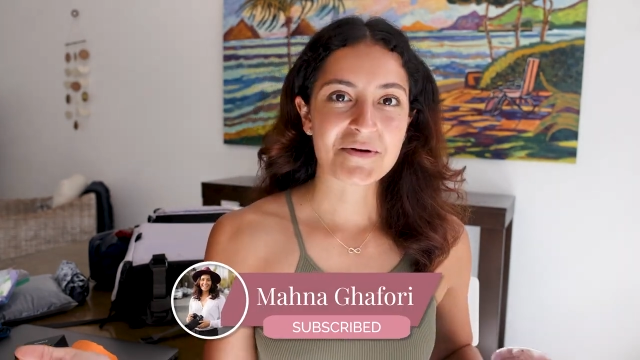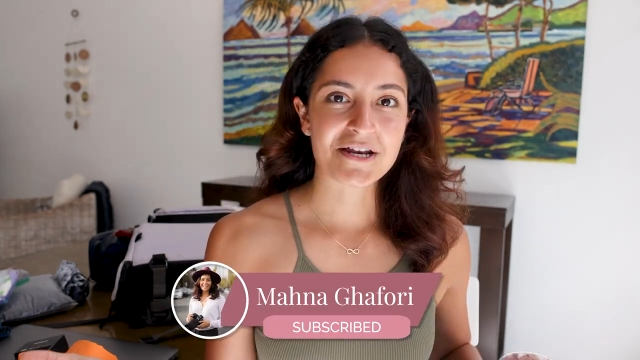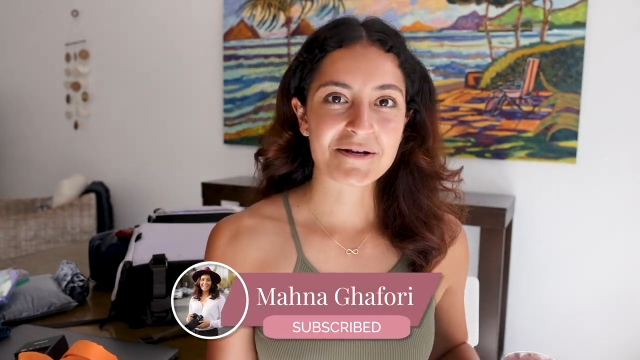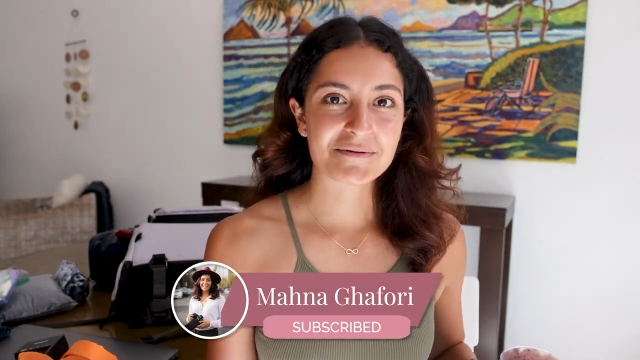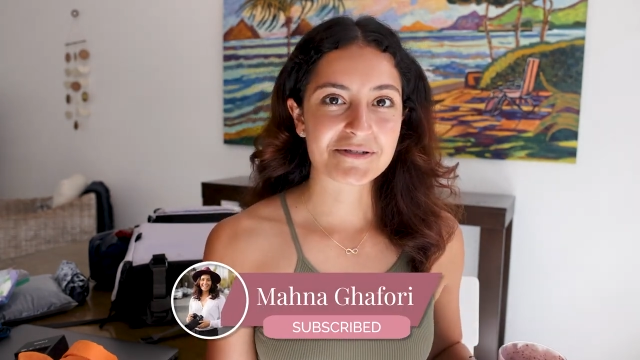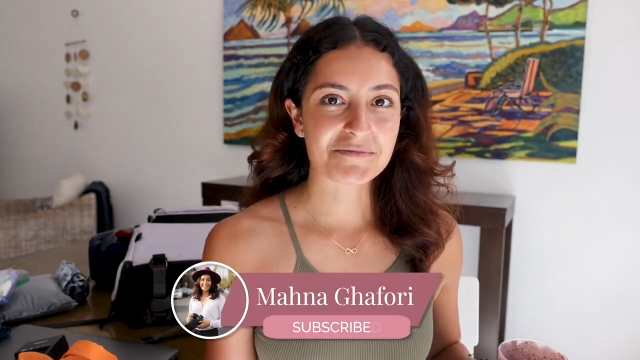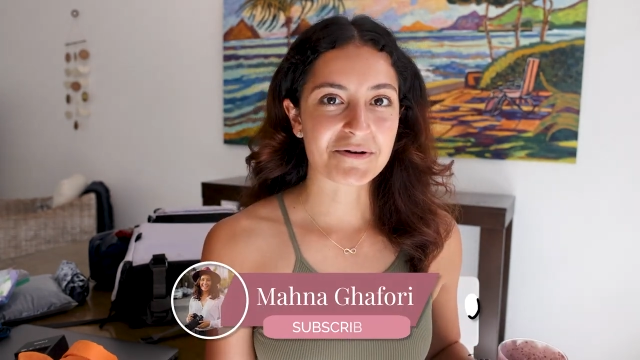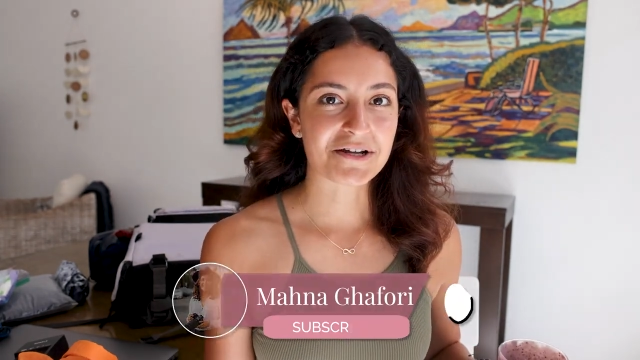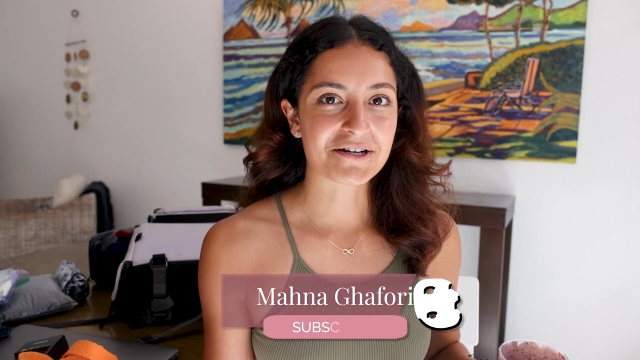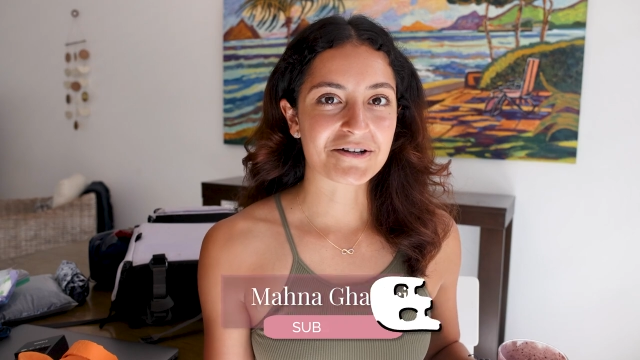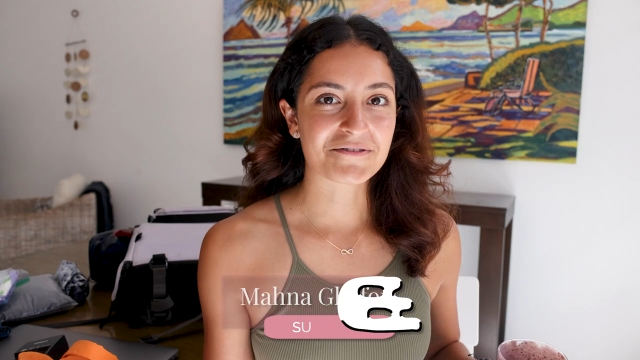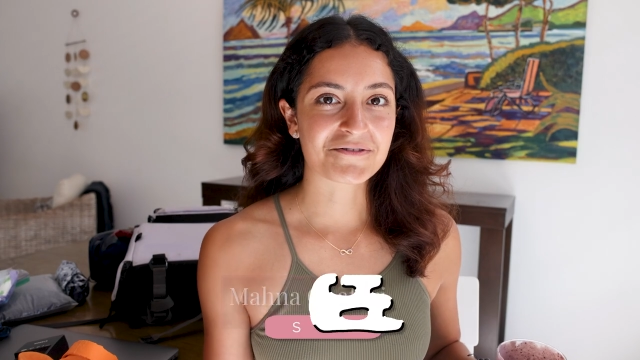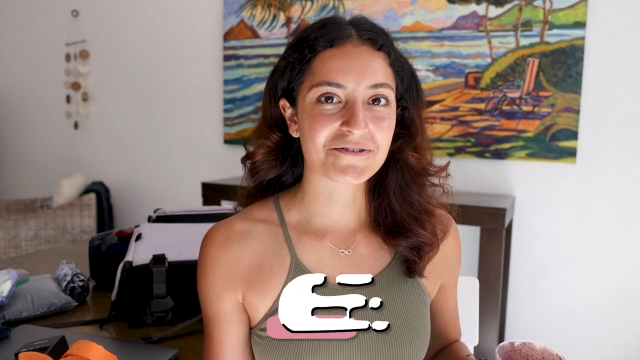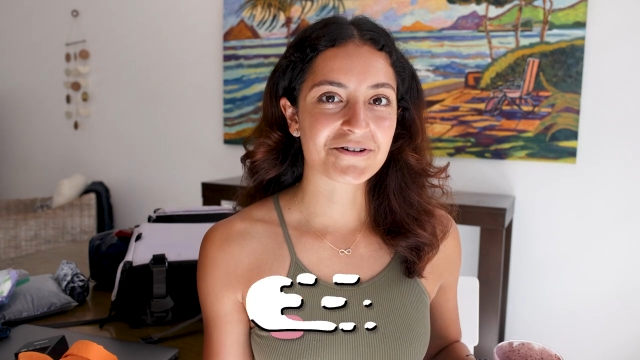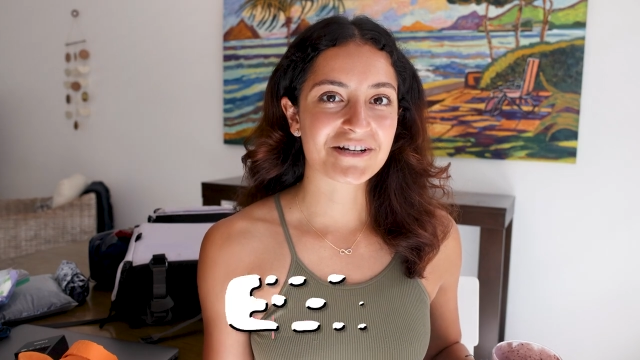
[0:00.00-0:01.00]
My name is Mahna,
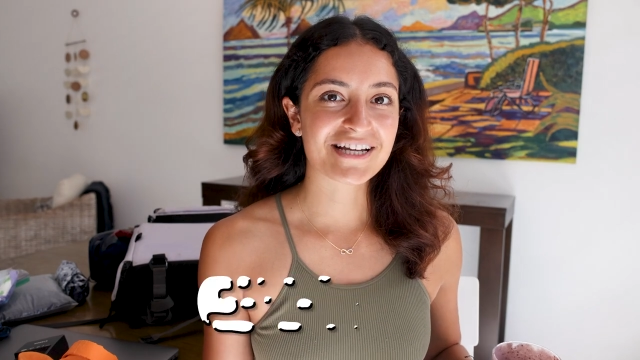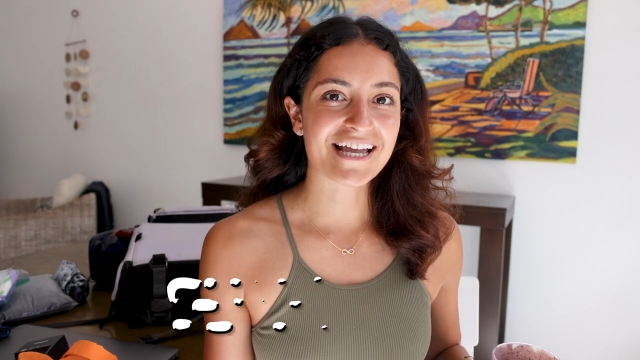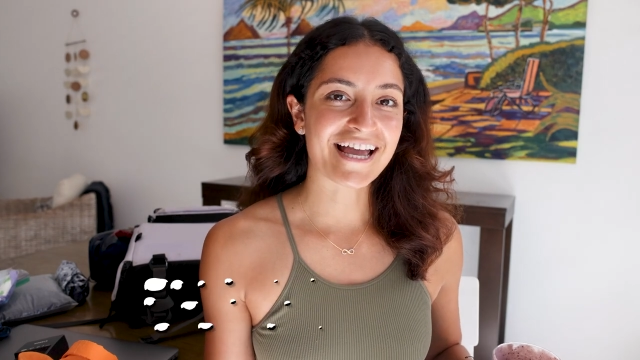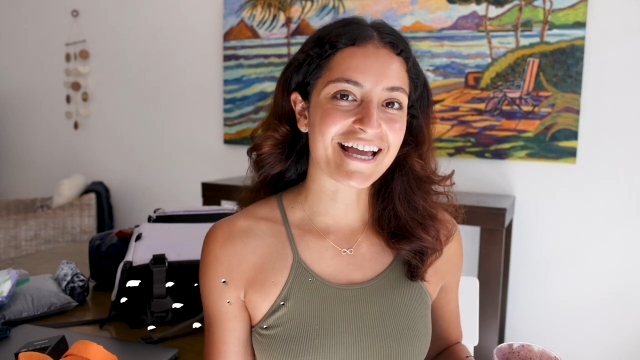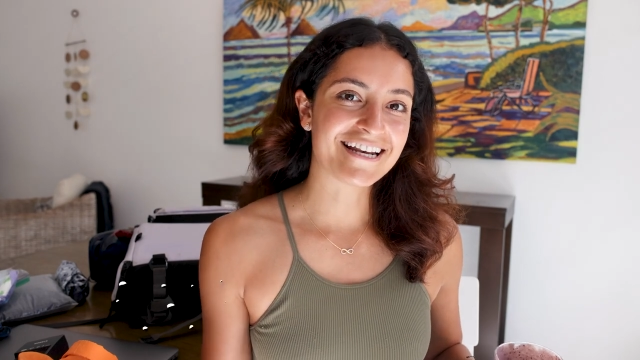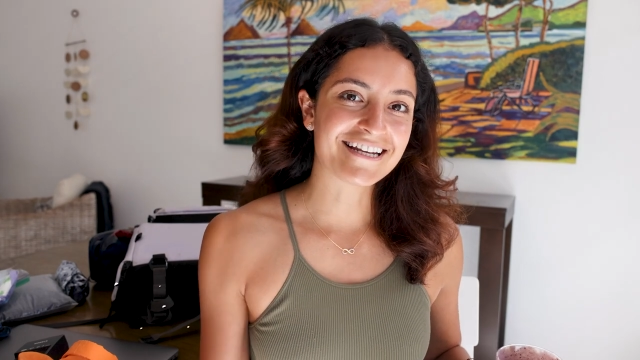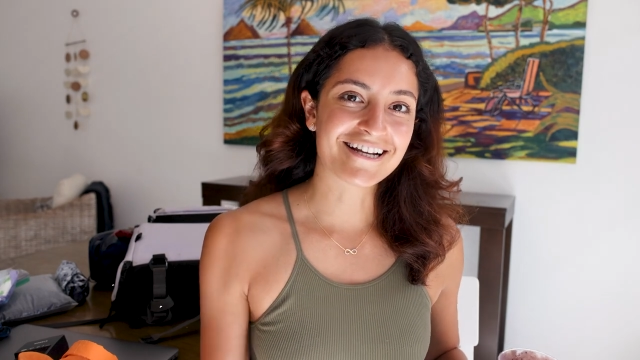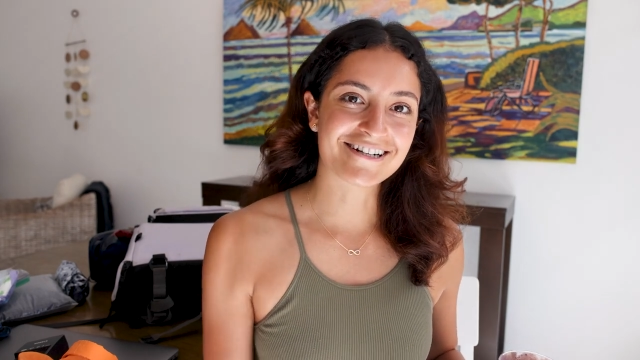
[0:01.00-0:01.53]
and